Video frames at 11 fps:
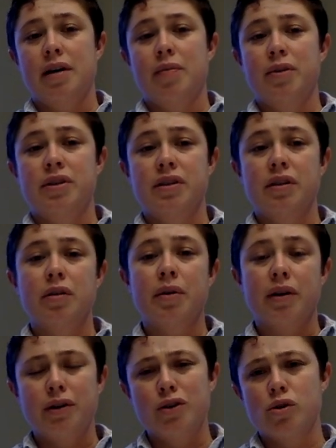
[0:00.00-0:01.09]
which is a little bit
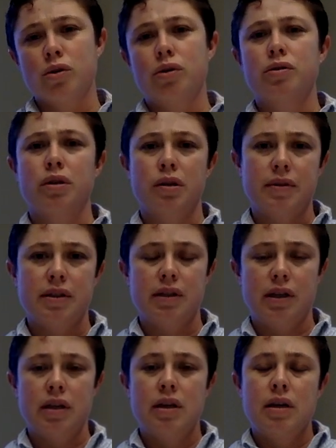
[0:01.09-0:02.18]
unusual. Usually we
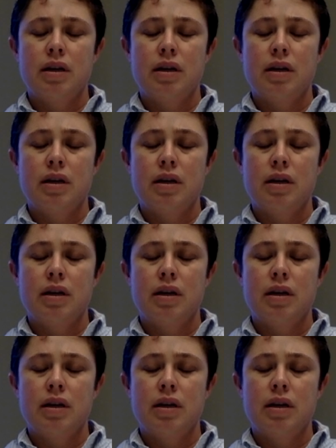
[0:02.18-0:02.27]
see